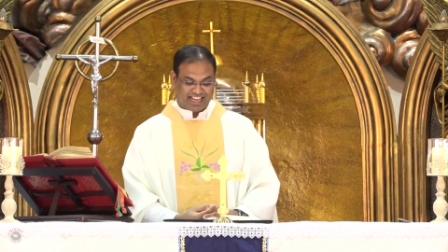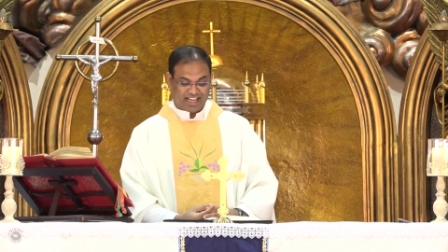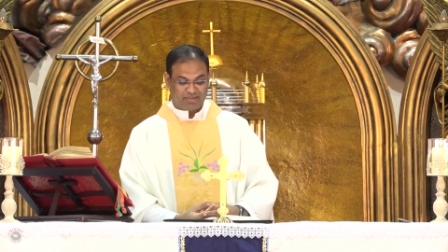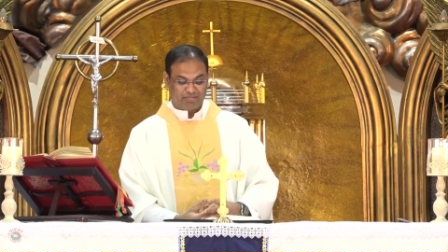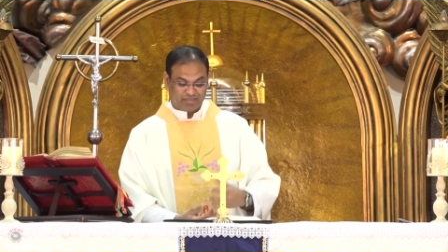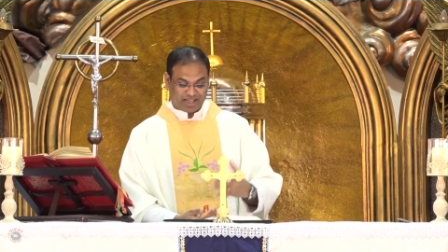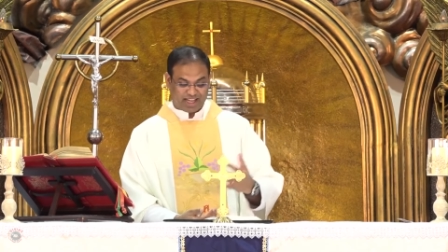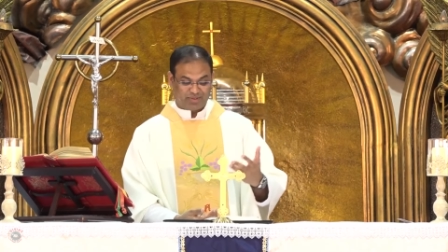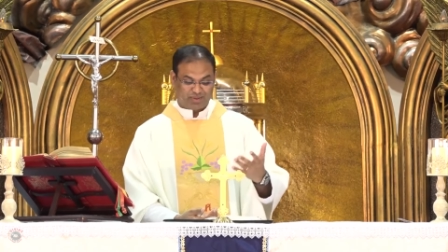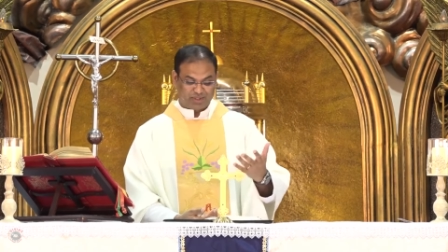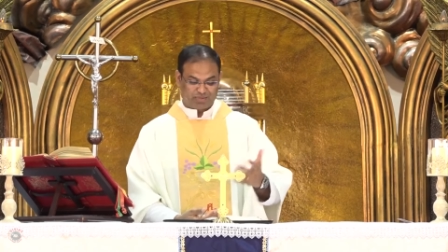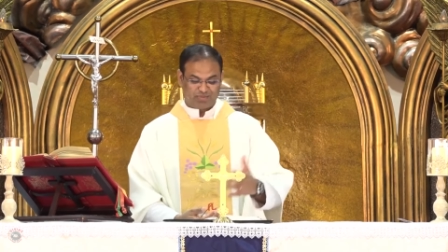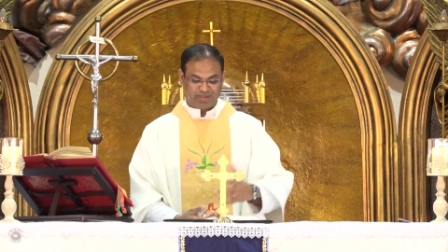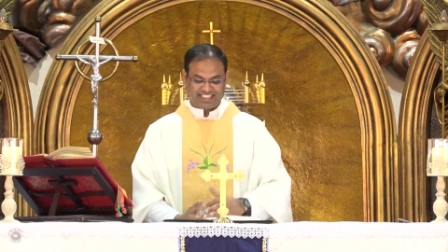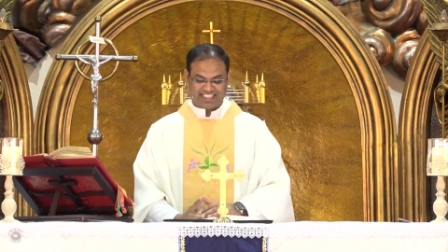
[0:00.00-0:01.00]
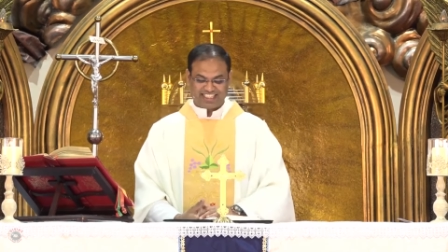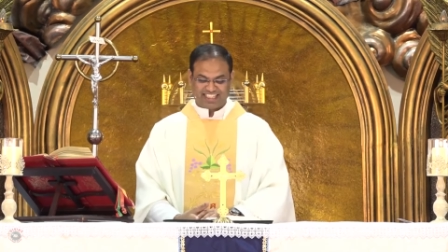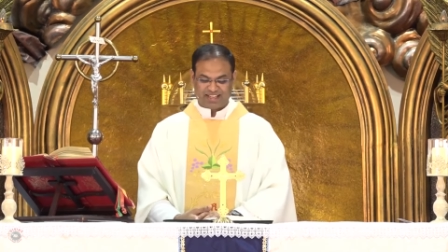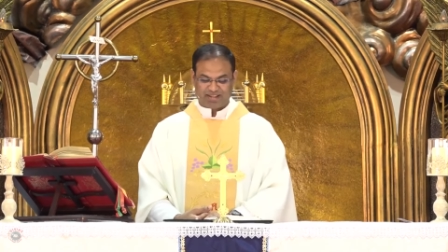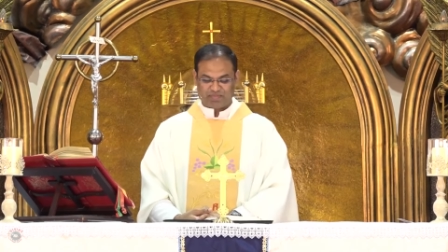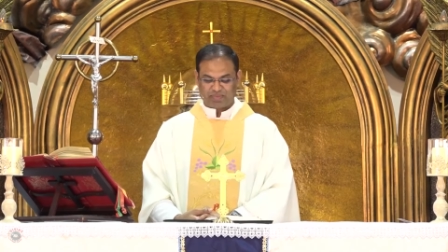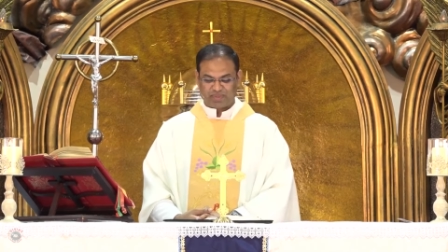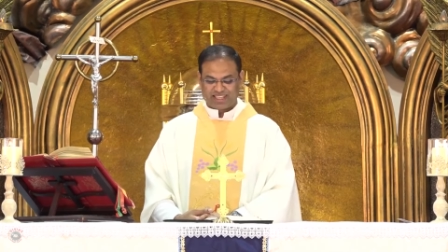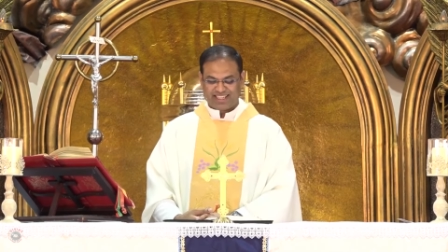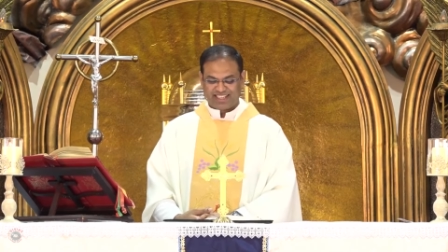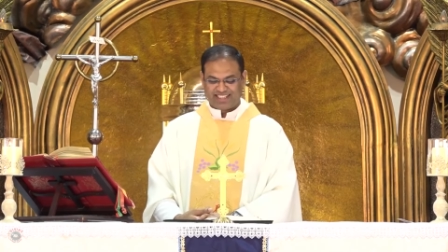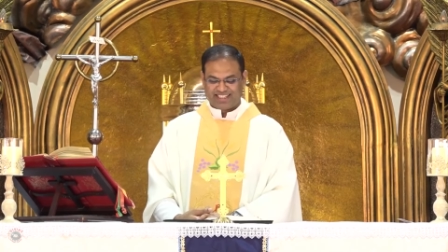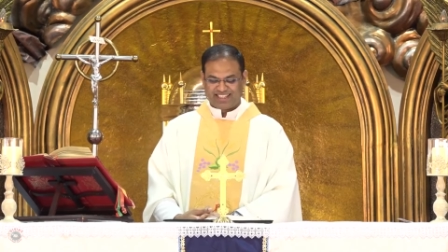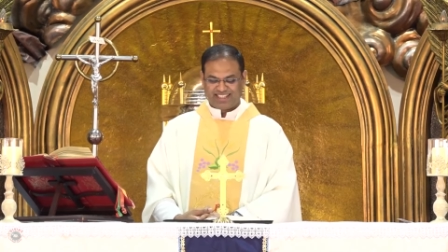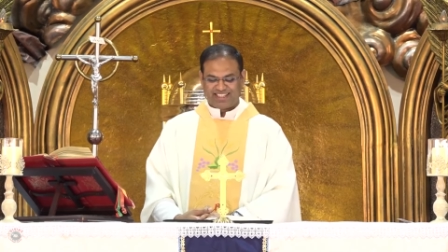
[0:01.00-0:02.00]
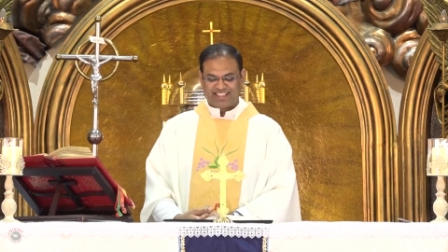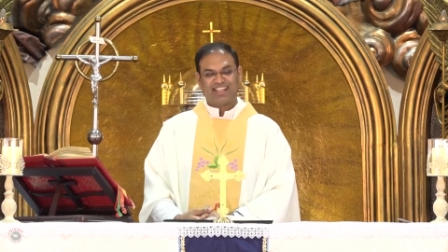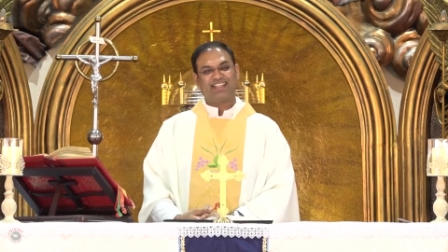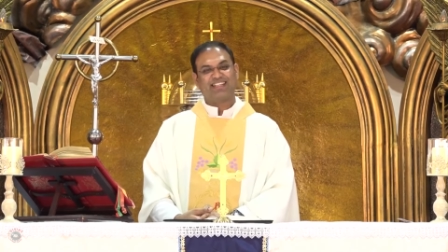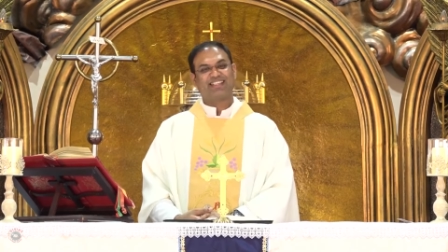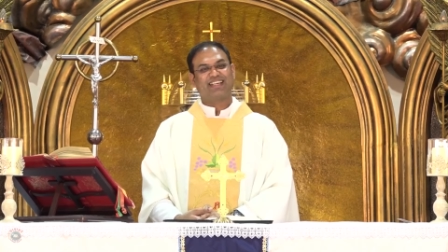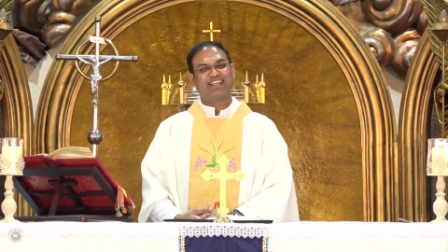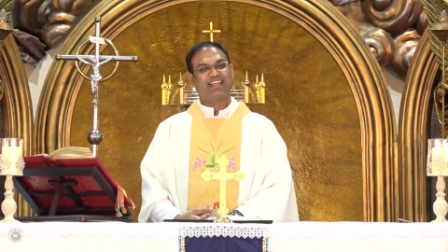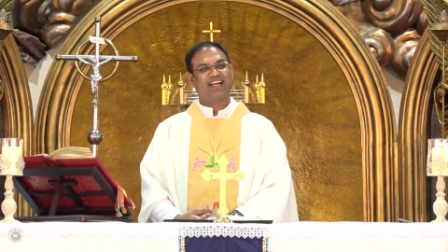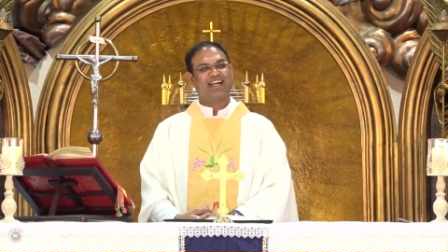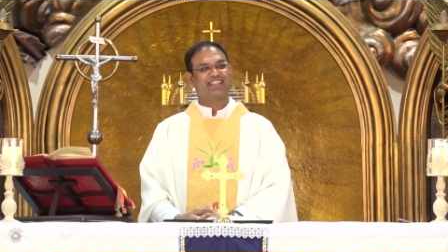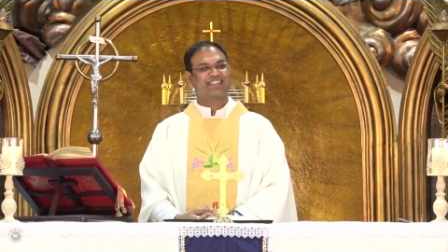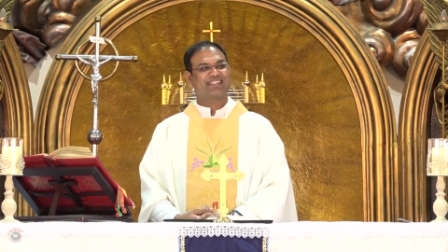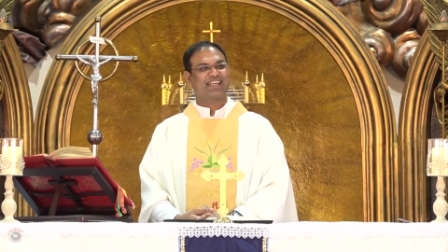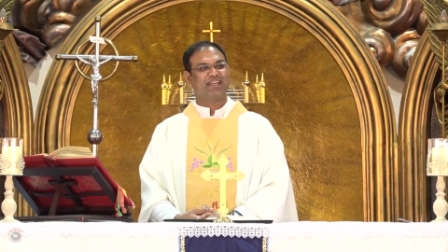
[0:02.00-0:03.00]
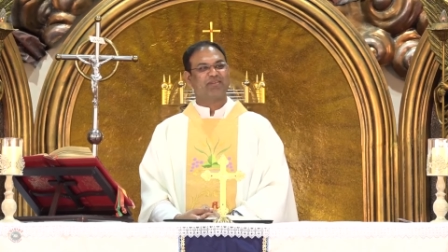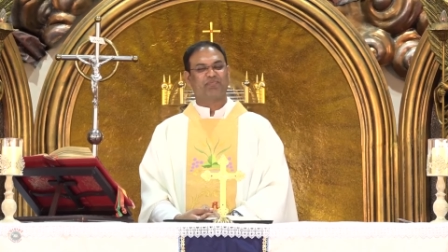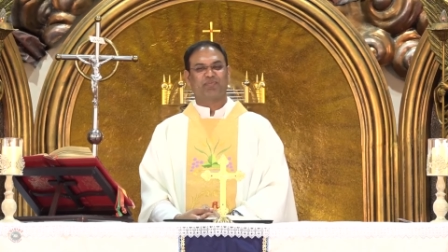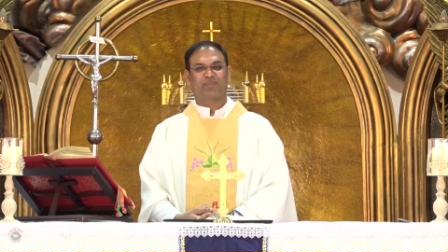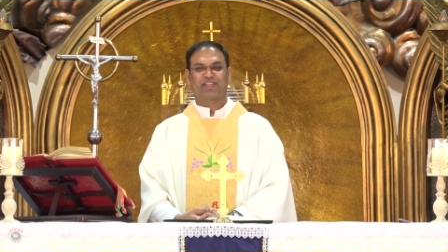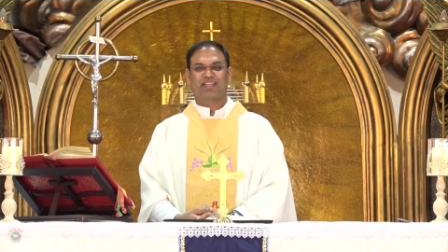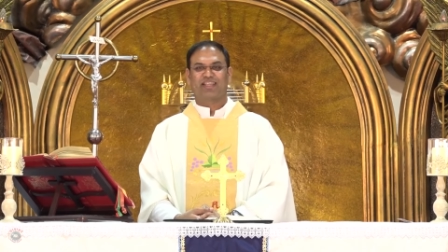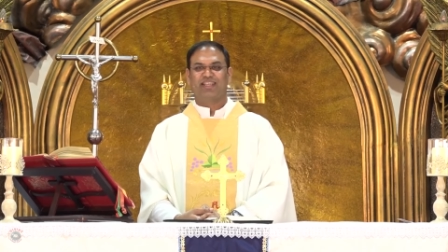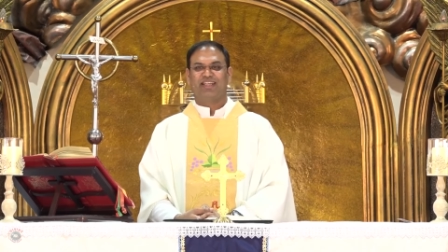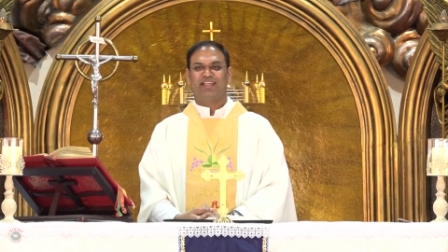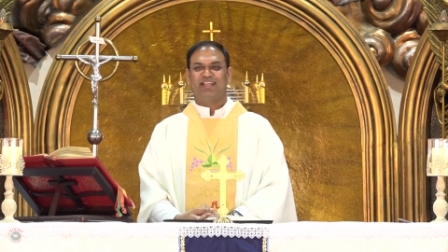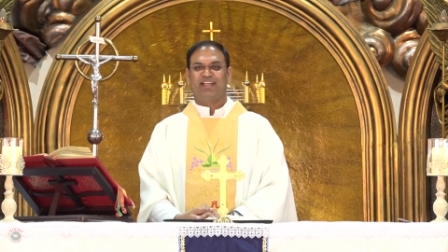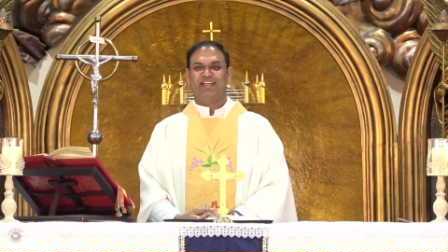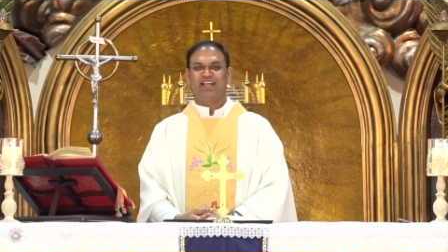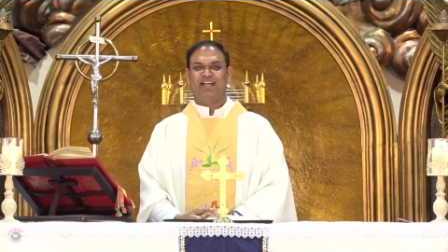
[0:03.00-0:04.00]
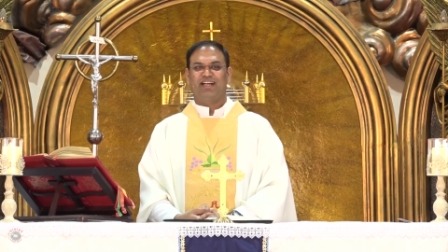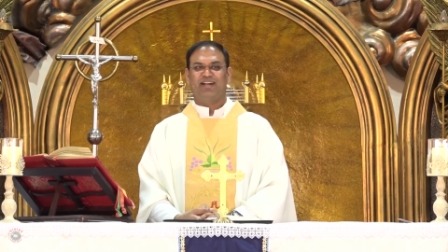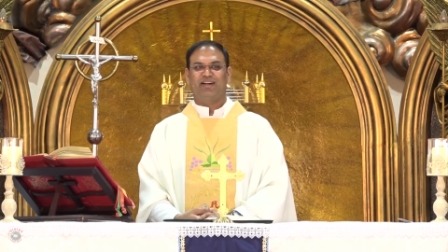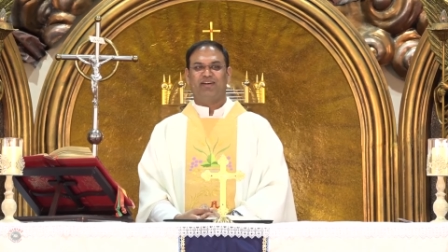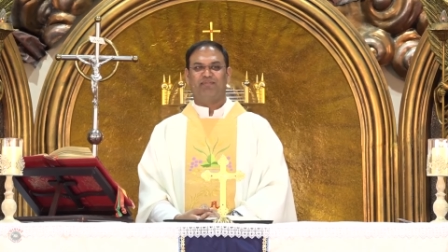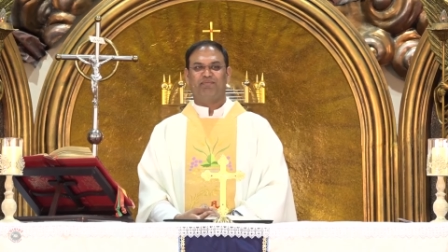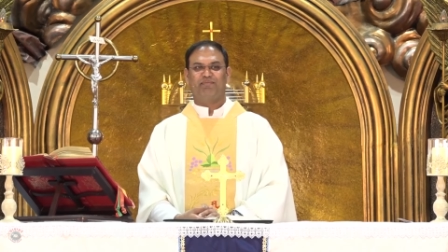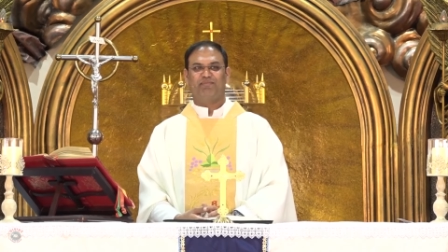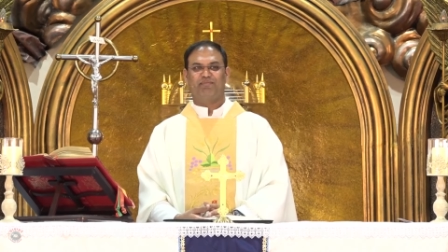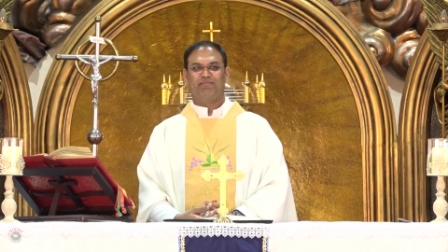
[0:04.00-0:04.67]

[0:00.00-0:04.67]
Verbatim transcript: I'm, I was meeting him, and I asked him. Uh,